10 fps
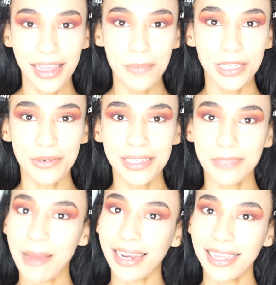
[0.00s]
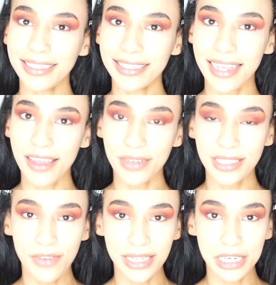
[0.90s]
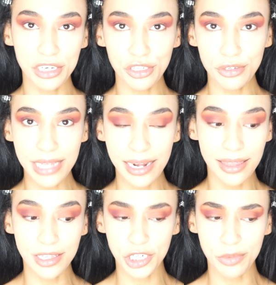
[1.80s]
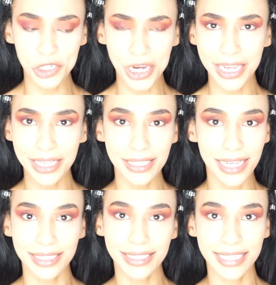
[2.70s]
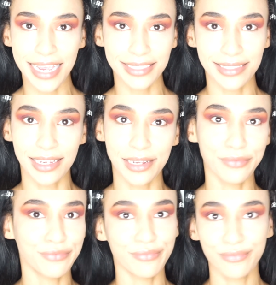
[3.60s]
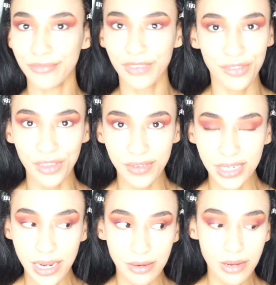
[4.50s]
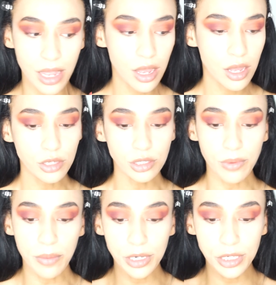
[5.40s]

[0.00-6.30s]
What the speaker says: I'd be doing this palette a disservice if I didn't use any of the shimmer shades as it's a testing review video. So what I'm going